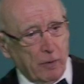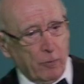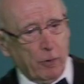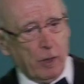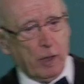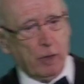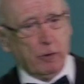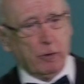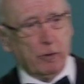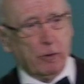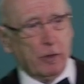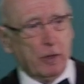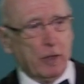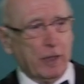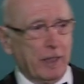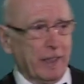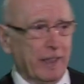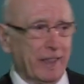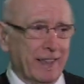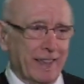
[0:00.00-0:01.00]
Well,
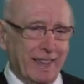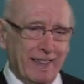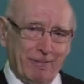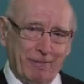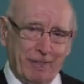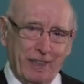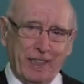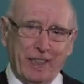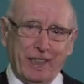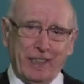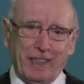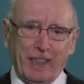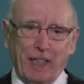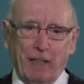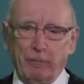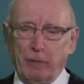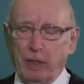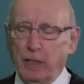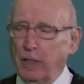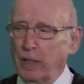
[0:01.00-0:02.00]
when it's
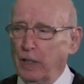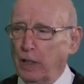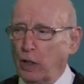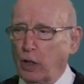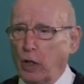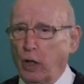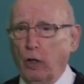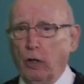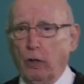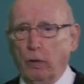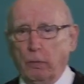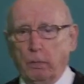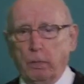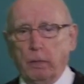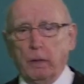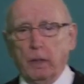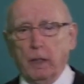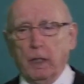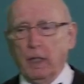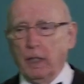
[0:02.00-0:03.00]
happening in a club,
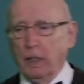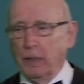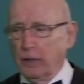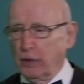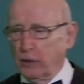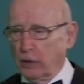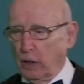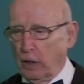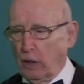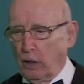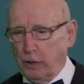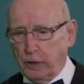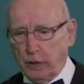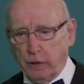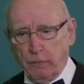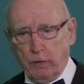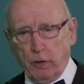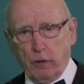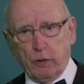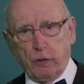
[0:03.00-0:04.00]
there's a lot
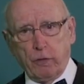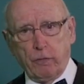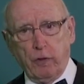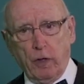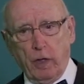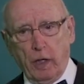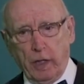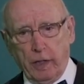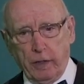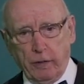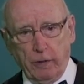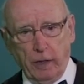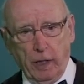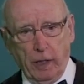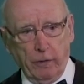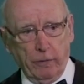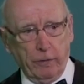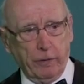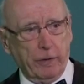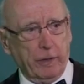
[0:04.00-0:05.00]
of dust flying
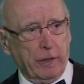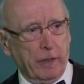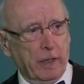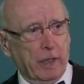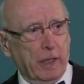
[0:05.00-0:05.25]
around.